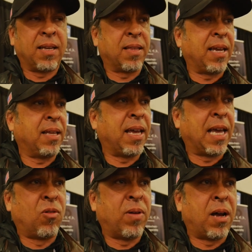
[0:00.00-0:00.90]
they, they
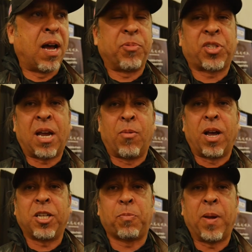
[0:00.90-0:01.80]
get uh, upset when
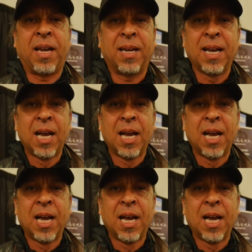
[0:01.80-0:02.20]
I speak.